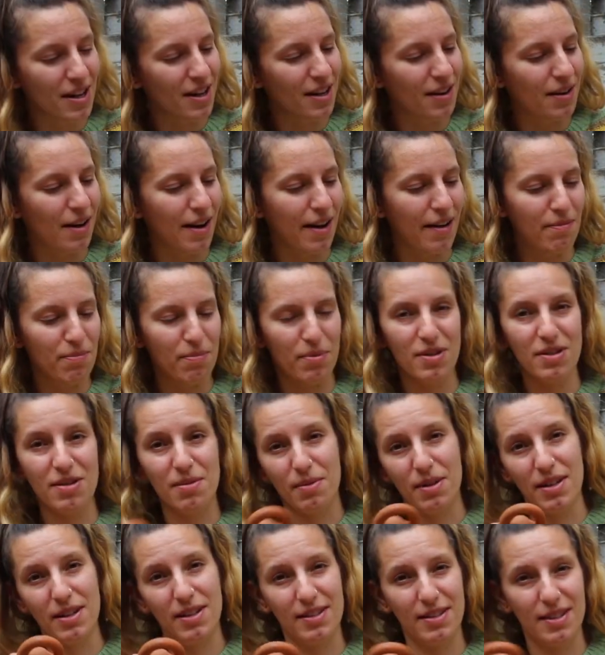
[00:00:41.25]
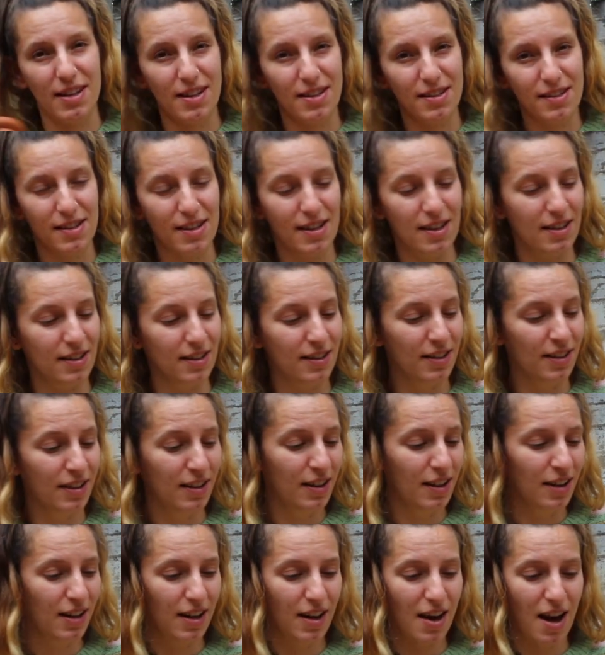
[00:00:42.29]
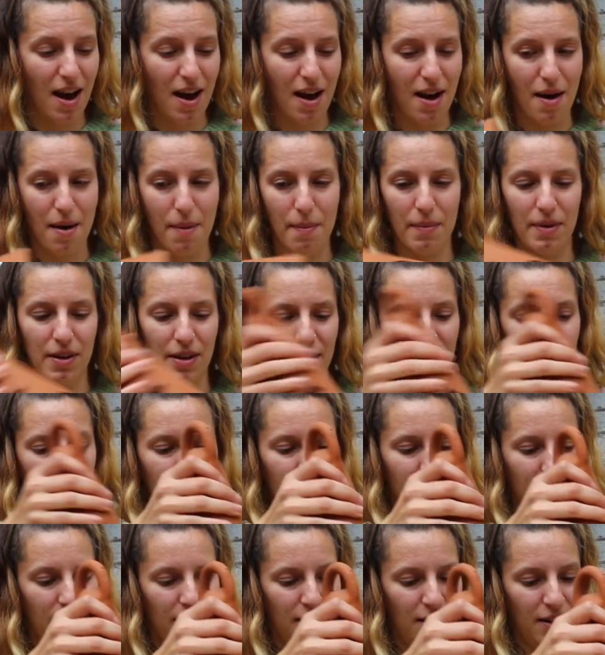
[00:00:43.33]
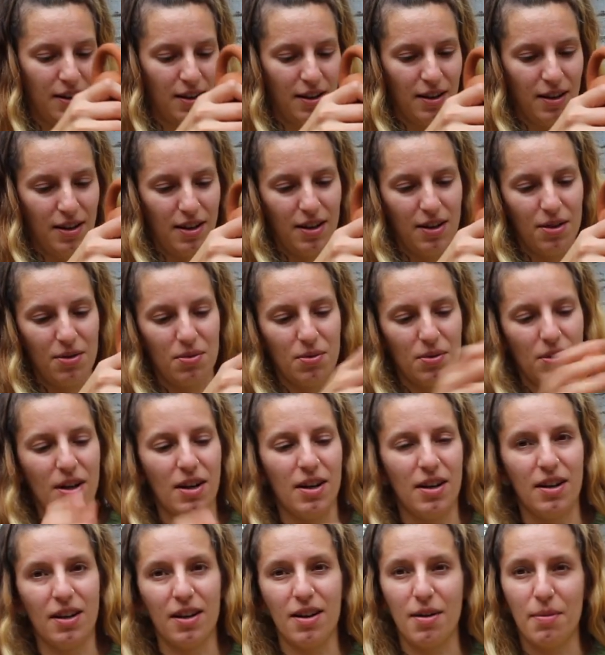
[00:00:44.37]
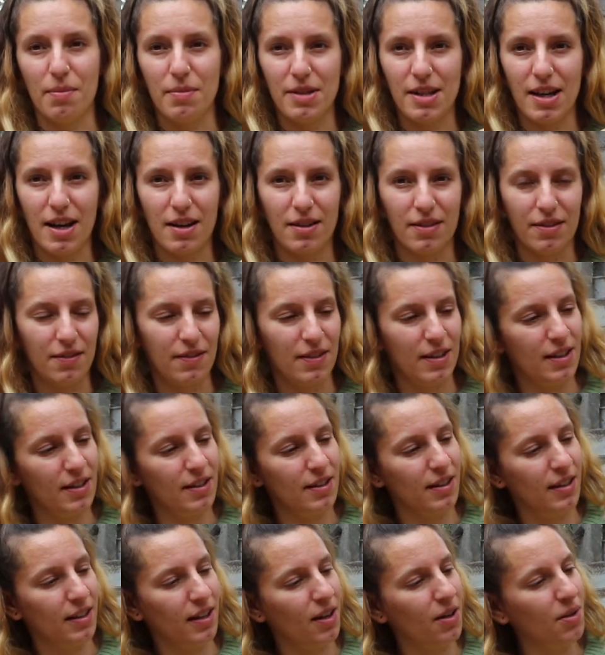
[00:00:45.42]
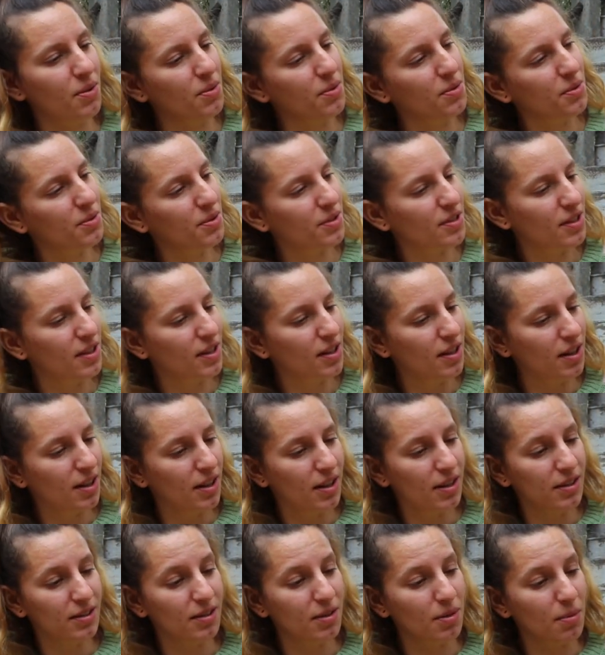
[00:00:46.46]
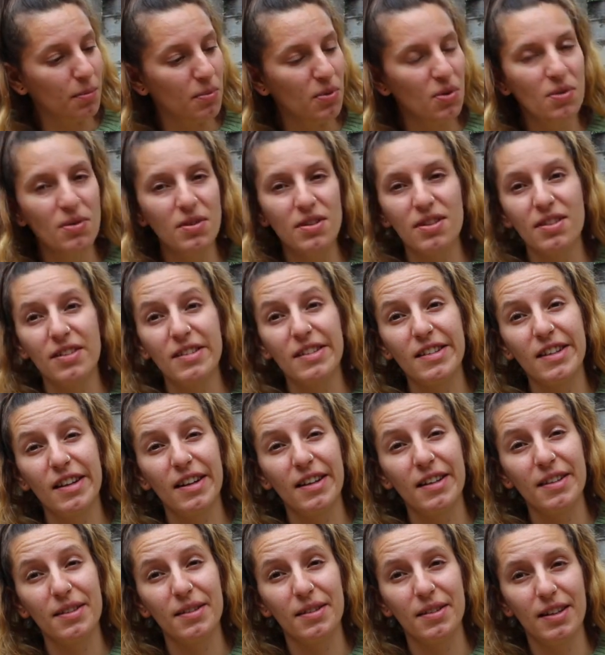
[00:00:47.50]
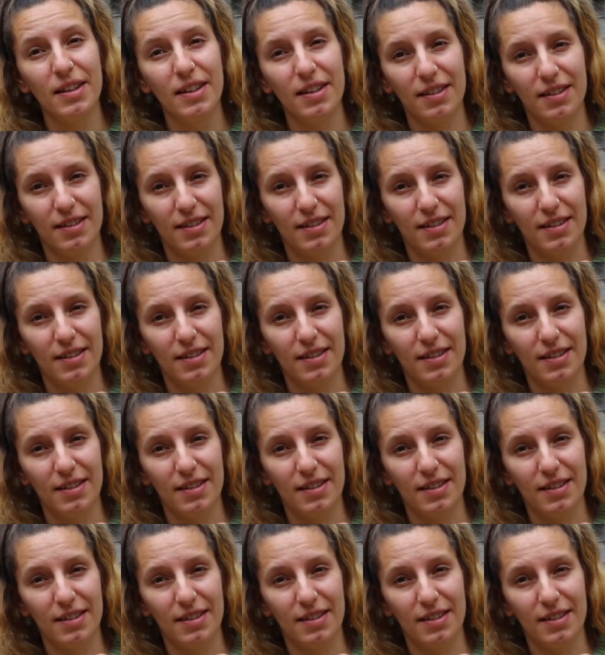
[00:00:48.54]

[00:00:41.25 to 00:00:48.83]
I've put some incense in, um, and then it all kind of comes out of these little holes. It's got moons and stars on it.